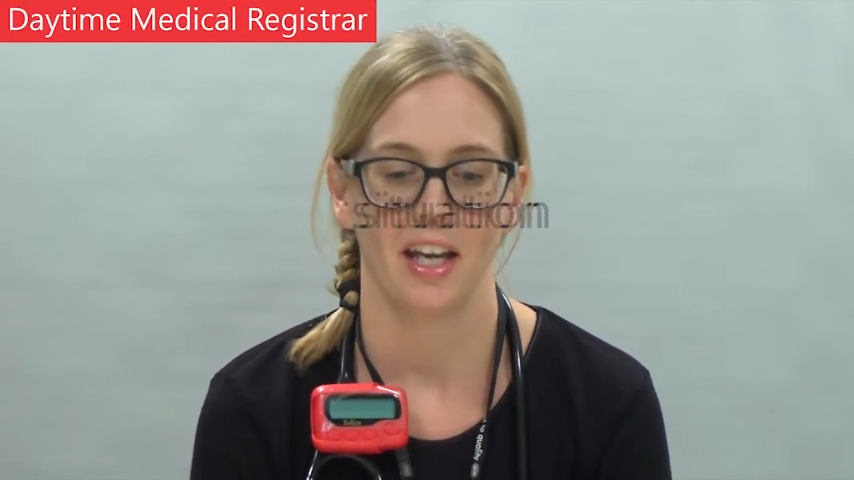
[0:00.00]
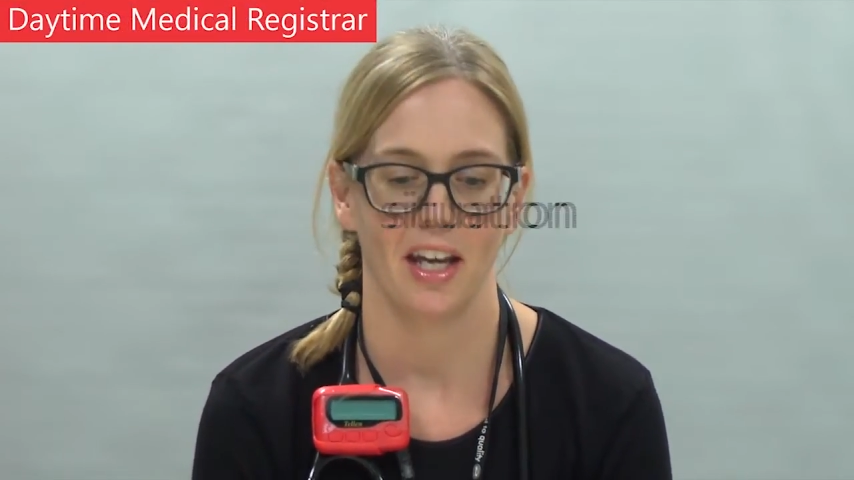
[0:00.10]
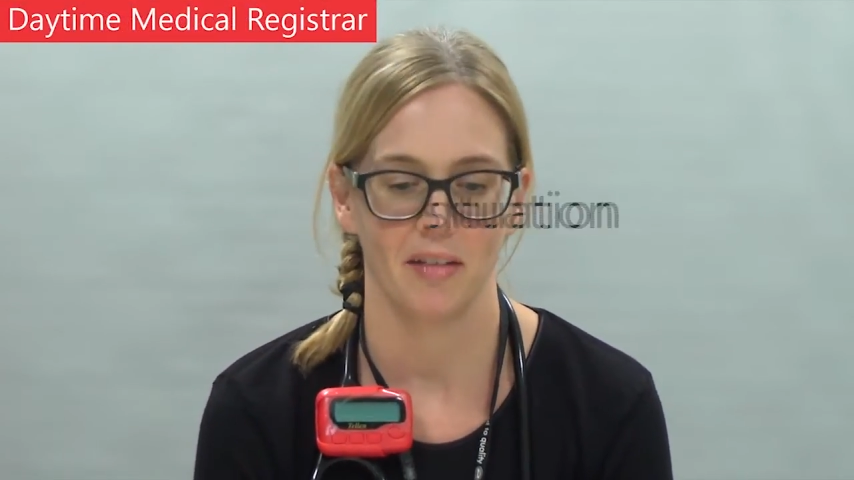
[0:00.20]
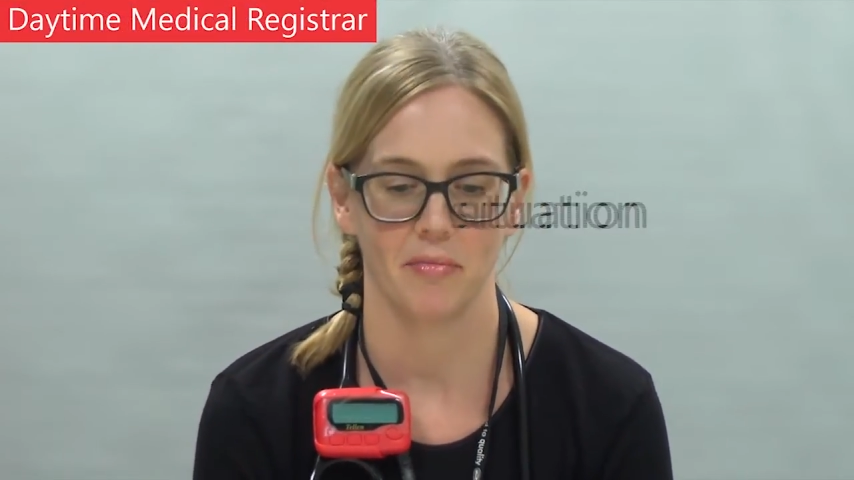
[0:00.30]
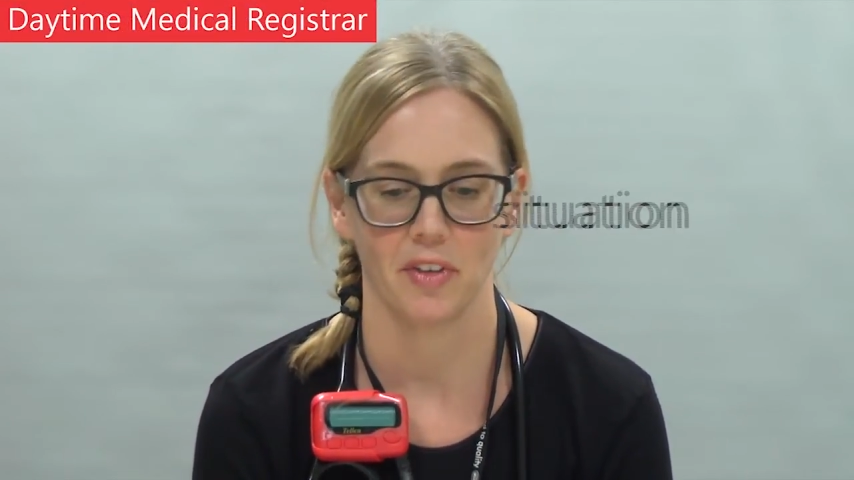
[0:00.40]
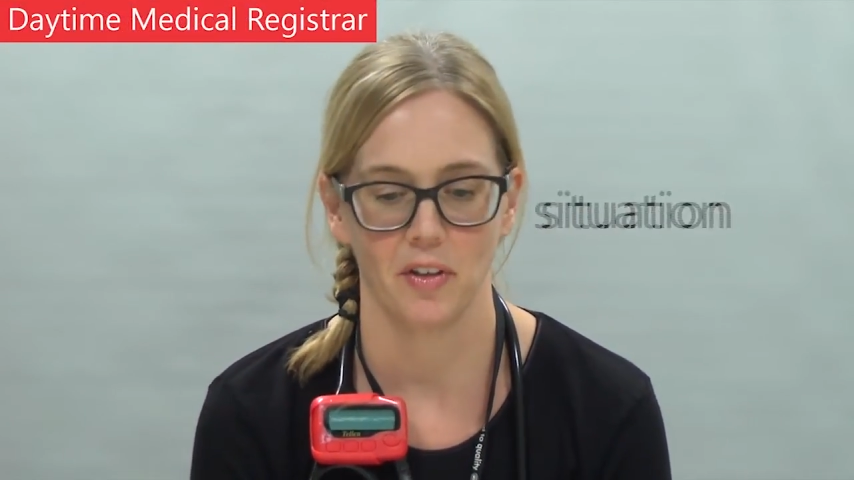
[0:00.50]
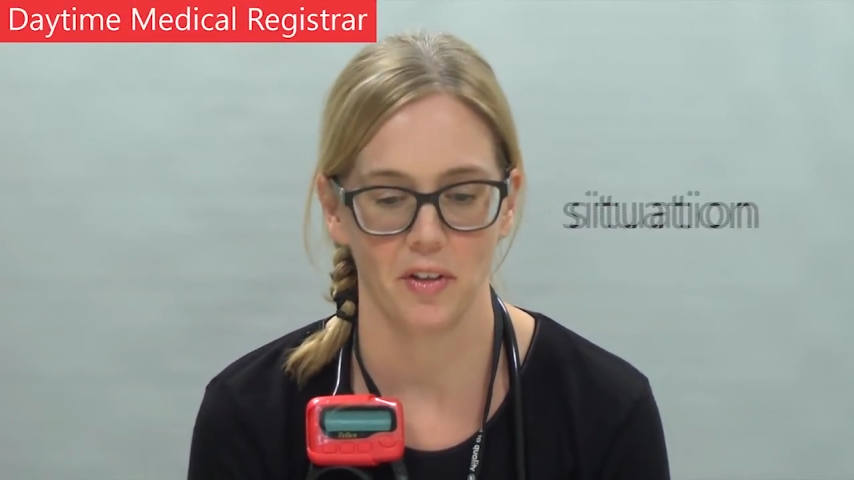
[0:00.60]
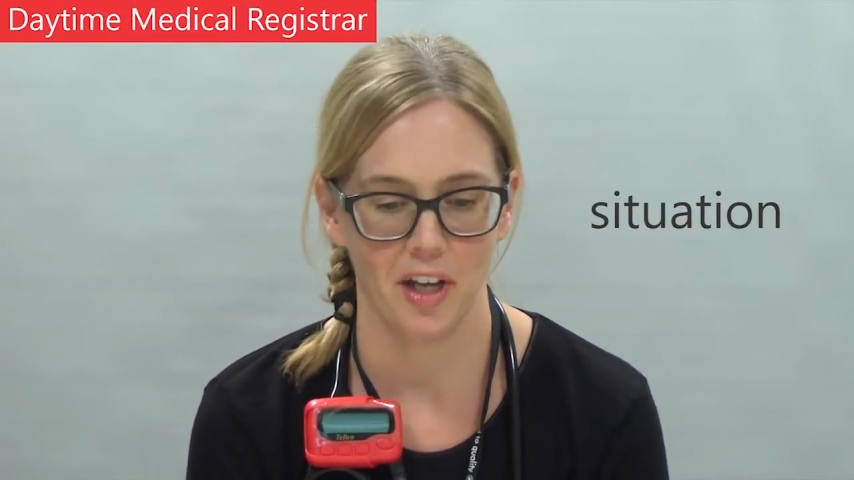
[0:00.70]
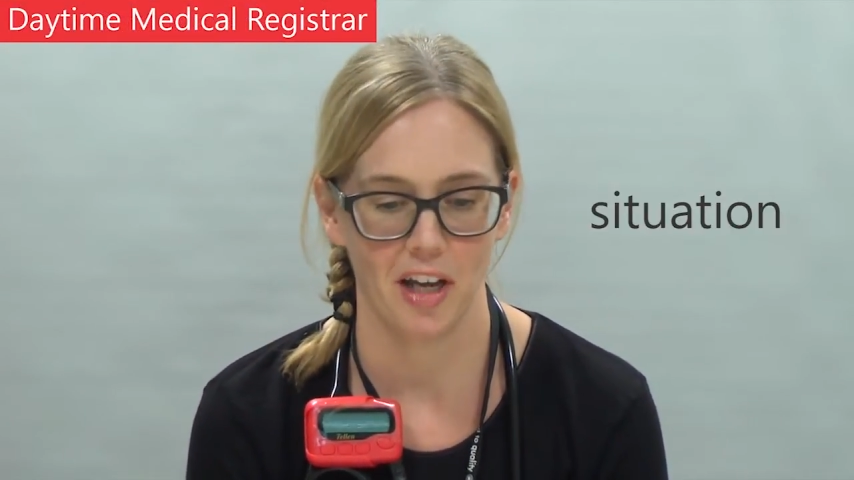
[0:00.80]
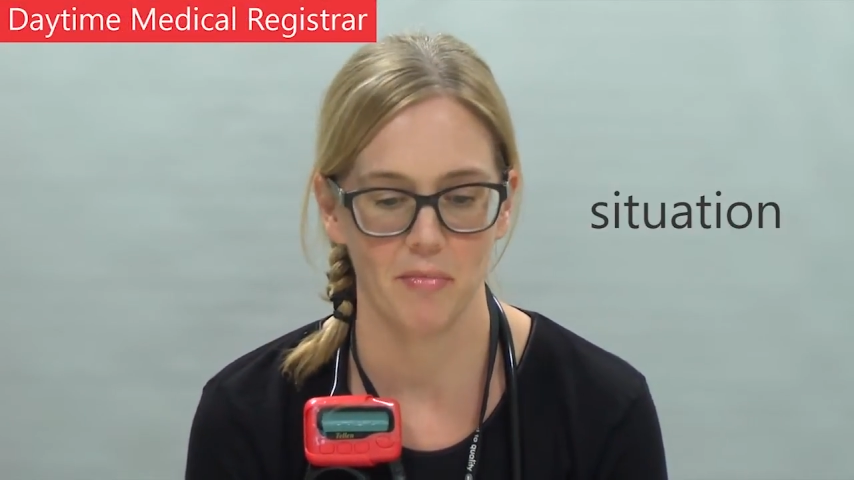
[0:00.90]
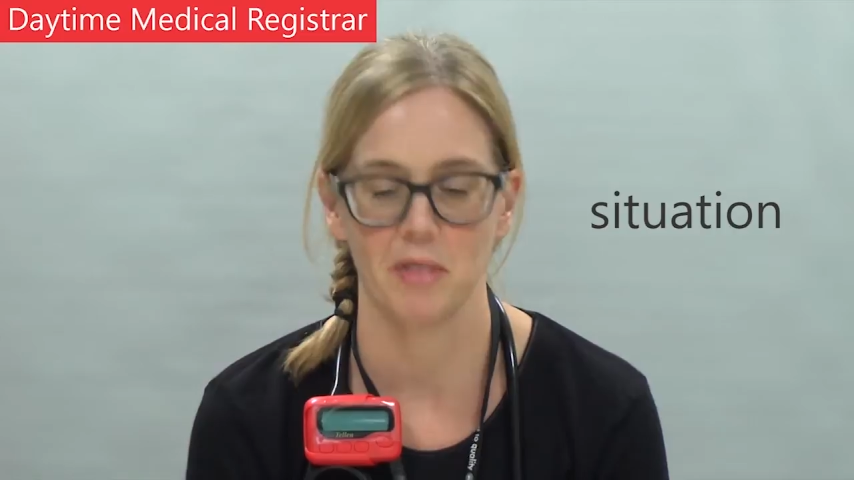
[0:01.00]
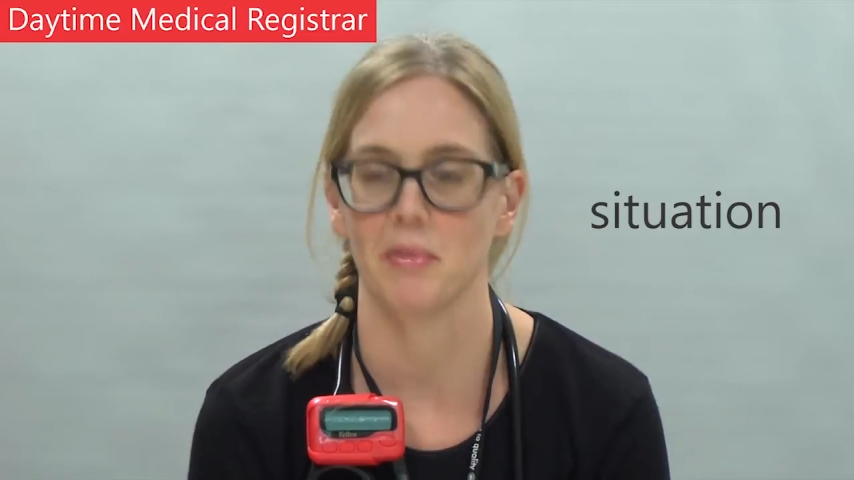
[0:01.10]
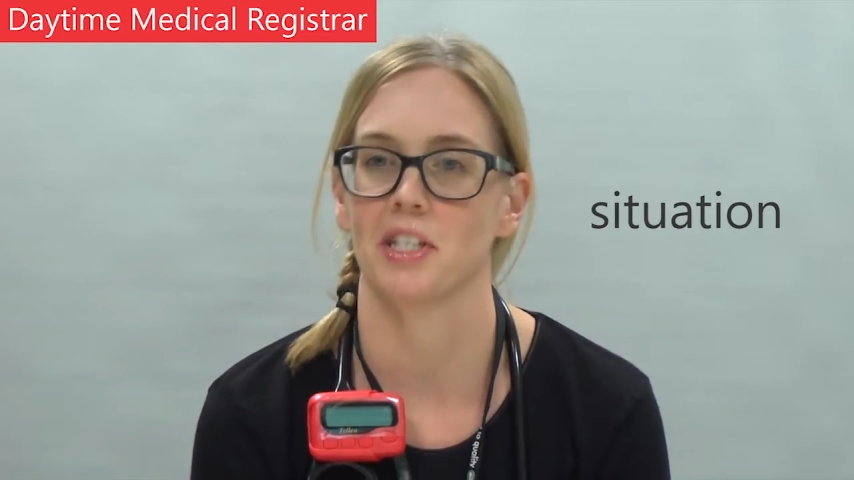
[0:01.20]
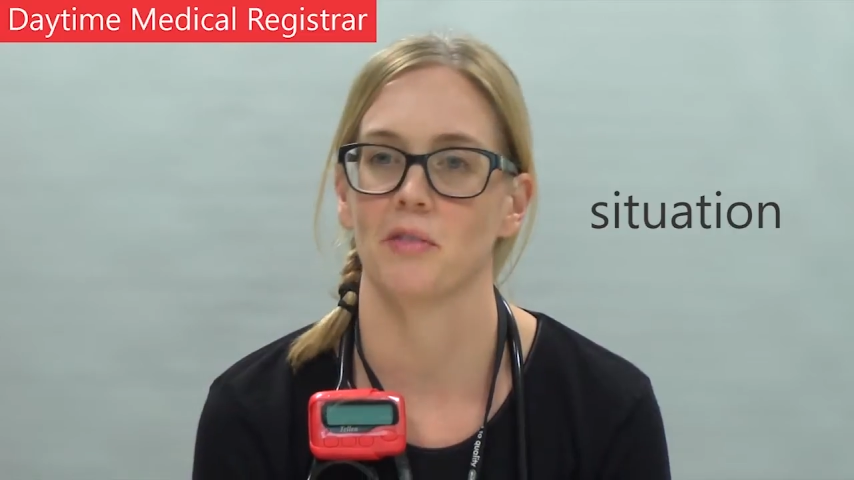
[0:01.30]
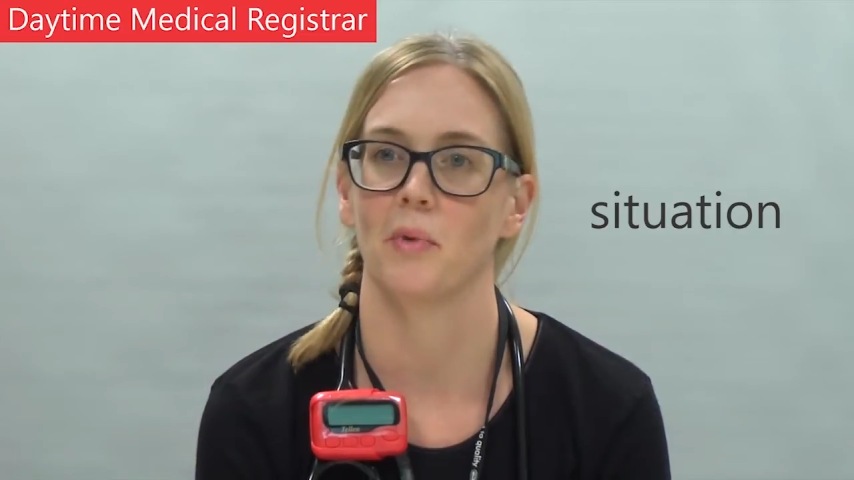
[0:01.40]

Um, her name is Mrs.